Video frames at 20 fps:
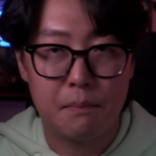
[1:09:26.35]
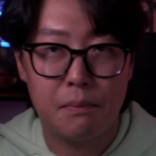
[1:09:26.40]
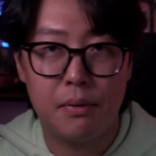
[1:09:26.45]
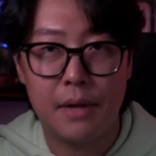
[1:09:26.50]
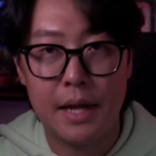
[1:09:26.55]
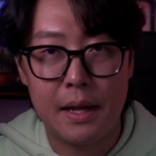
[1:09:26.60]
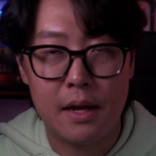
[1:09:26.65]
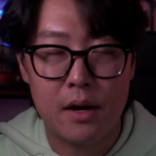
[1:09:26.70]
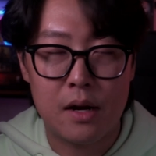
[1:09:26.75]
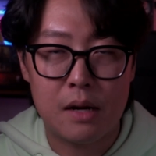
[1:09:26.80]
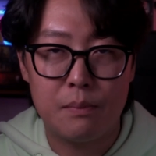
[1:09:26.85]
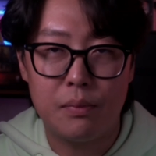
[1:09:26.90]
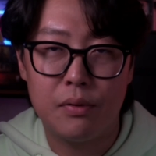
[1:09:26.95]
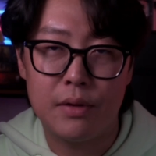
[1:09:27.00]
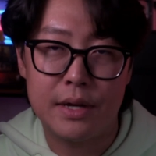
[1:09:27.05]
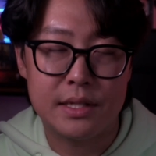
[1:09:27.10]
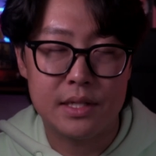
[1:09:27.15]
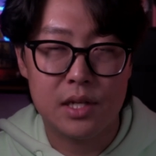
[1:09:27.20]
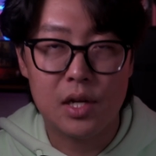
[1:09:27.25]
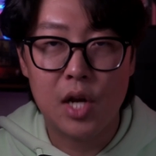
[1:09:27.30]
player
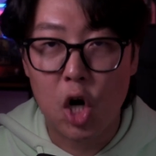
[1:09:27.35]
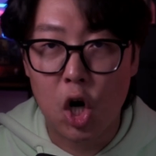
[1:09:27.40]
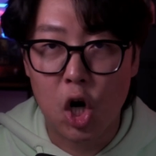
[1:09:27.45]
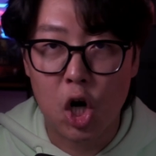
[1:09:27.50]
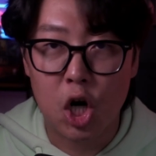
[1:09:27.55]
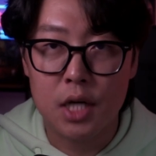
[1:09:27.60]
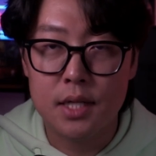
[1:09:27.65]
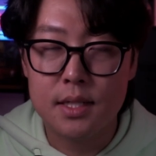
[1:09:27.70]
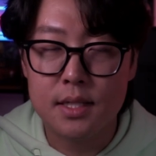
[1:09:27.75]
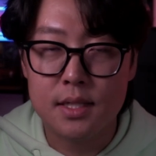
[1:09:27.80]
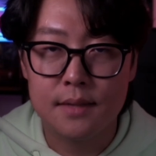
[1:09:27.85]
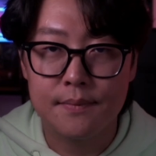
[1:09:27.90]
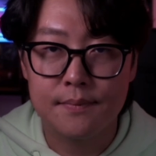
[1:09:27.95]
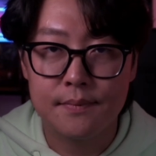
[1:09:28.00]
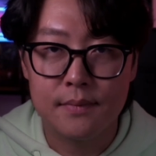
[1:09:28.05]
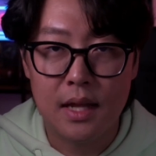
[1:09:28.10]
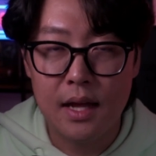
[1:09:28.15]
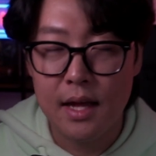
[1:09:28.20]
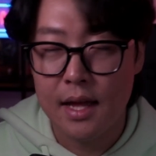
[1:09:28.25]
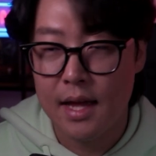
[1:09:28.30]
plays the cards,
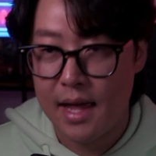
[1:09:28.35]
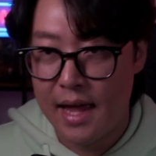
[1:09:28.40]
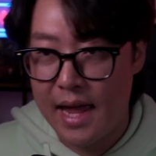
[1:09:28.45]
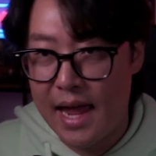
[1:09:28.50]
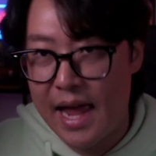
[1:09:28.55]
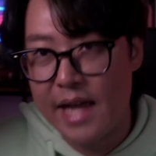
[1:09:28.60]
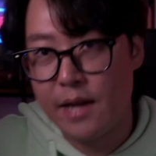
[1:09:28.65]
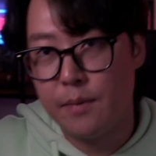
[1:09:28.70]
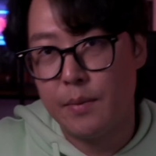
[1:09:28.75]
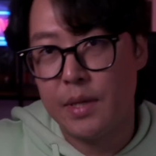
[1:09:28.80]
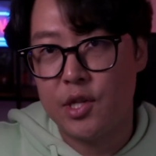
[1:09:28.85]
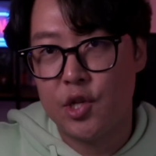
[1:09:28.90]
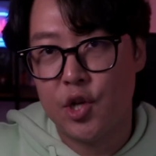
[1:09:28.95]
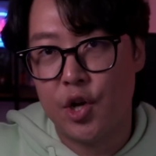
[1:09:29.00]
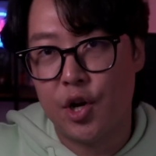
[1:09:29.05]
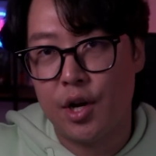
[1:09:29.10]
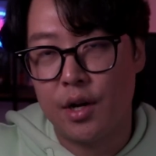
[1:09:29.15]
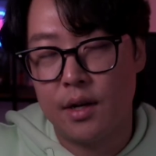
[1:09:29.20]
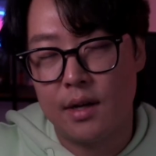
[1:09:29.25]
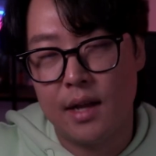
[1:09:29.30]
enemy
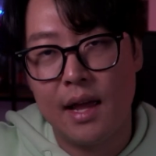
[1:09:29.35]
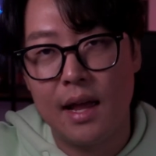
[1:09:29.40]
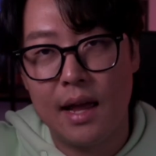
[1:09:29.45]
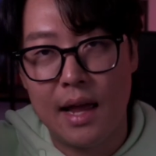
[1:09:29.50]
turn,